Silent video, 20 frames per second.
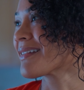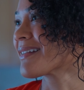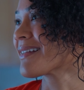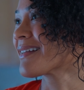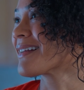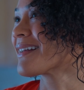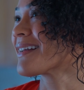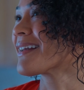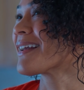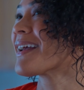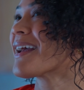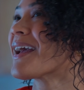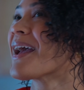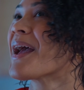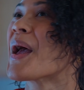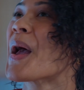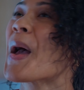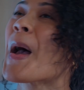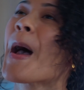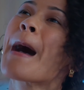When you go to
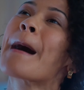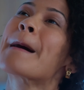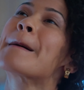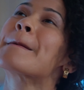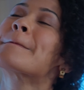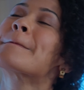bed, we